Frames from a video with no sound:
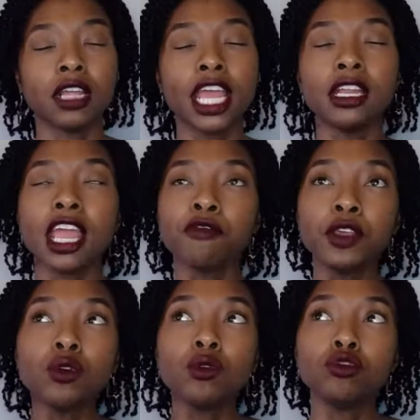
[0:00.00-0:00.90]
if
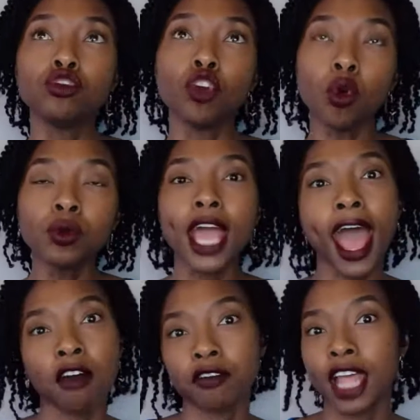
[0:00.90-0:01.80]
you don't
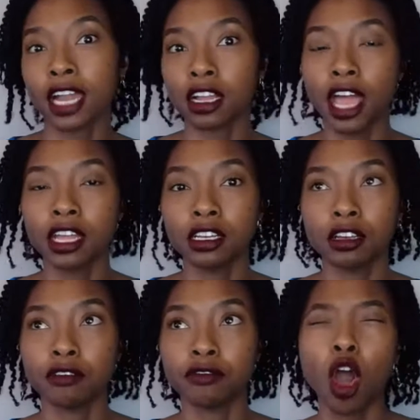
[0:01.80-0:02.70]
have that kind
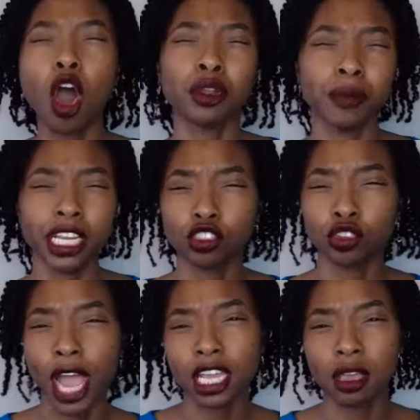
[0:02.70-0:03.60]
of automated
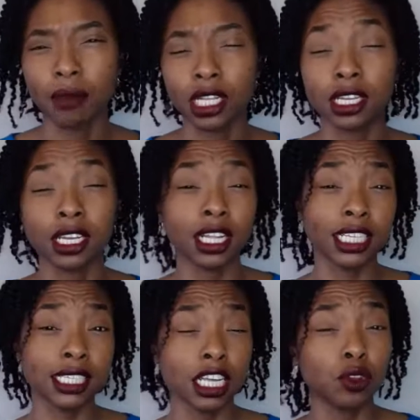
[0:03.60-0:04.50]
tracking ability,
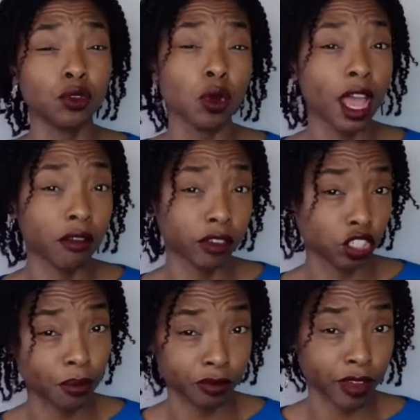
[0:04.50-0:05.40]
let's say you don't have a
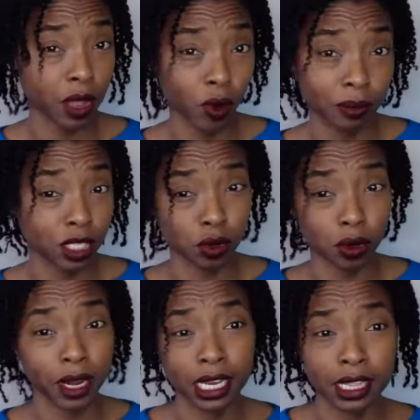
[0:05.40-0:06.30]
Shopify web
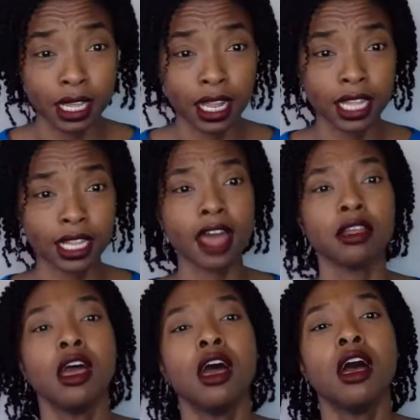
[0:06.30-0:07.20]
store or anything like
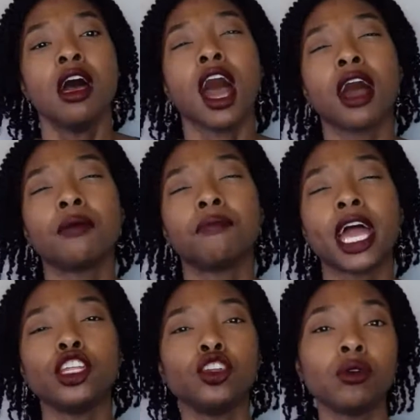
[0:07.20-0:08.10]
that,
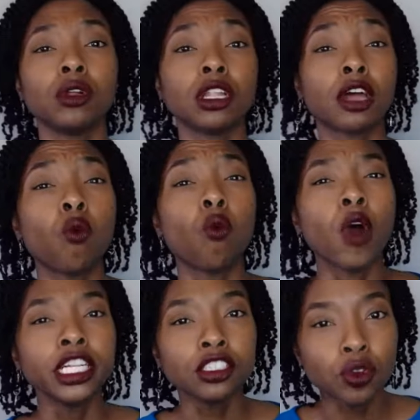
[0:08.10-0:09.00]
and you do a lot of
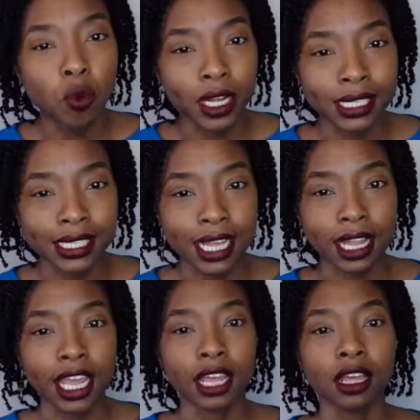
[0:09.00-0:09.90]
one-to-one
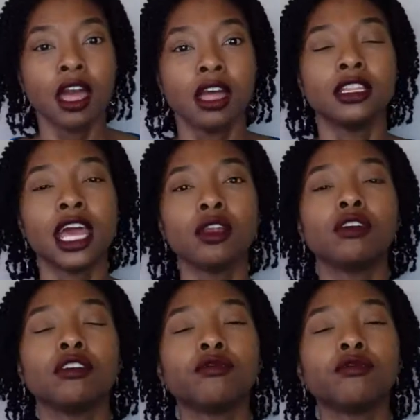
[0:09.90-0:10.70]
selling, then